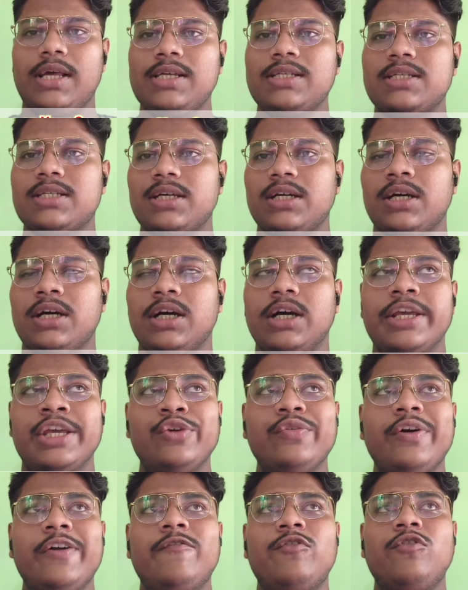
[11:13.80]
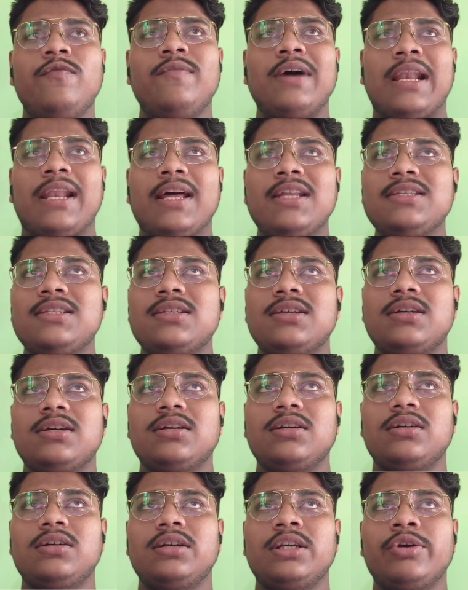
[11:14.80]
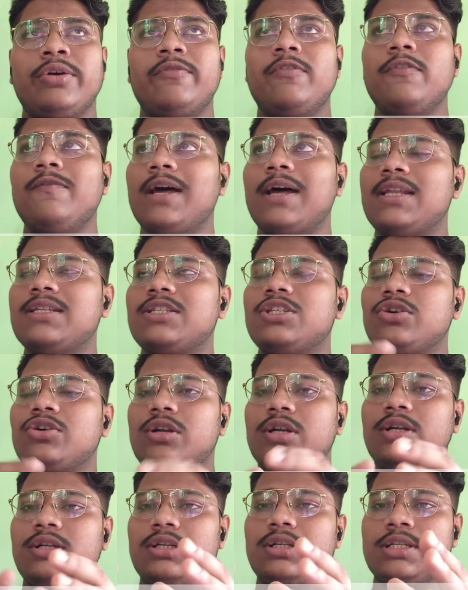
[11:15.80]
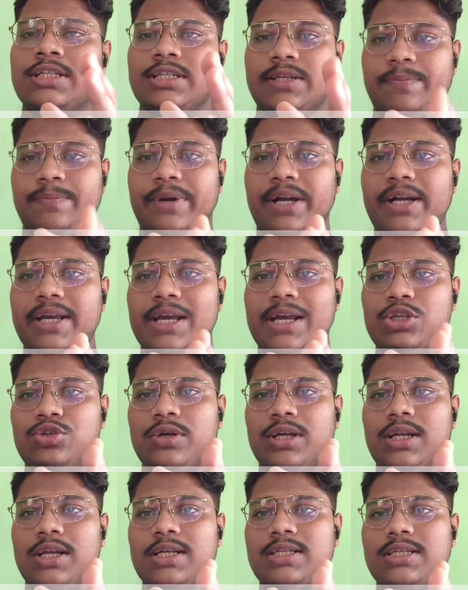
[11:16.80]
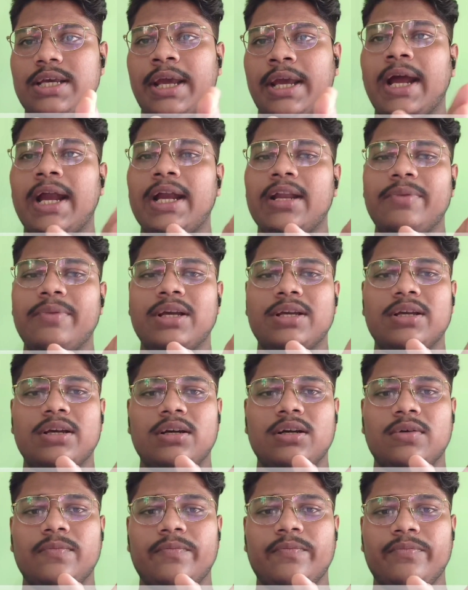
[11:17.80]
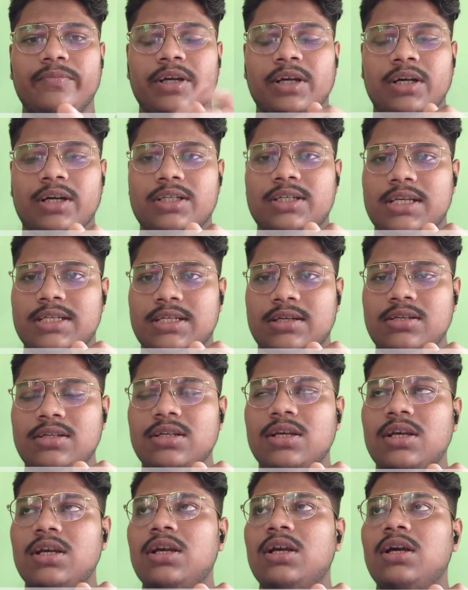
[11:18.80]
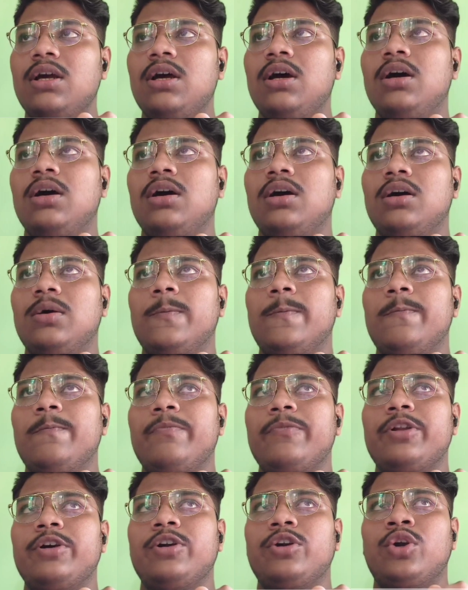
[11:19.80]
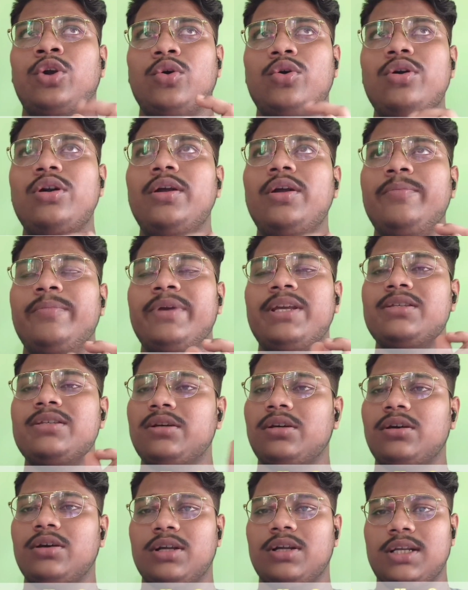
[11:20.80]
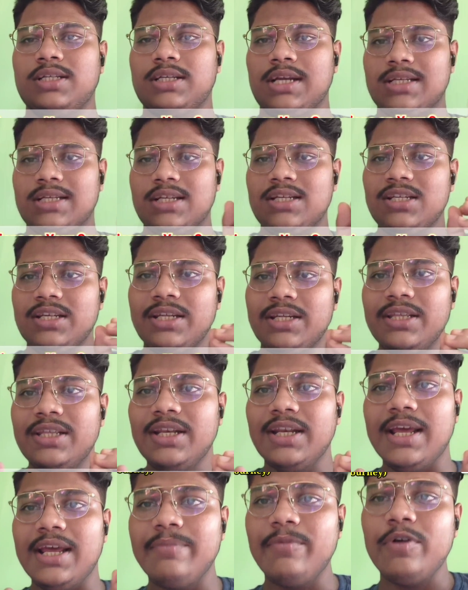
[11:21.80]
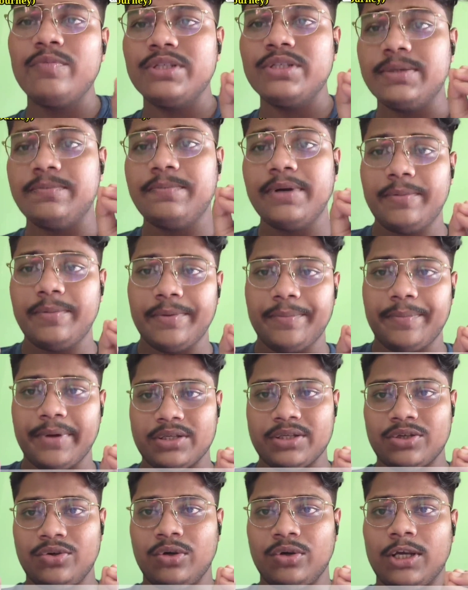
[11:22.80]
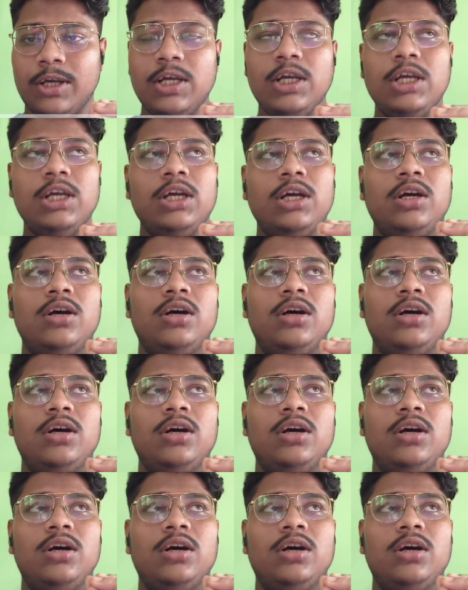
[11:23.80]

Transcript: Next, you have to balance your GPET as well as academic sessions. Don't miss your college classes in the name of GPET preparation, okay?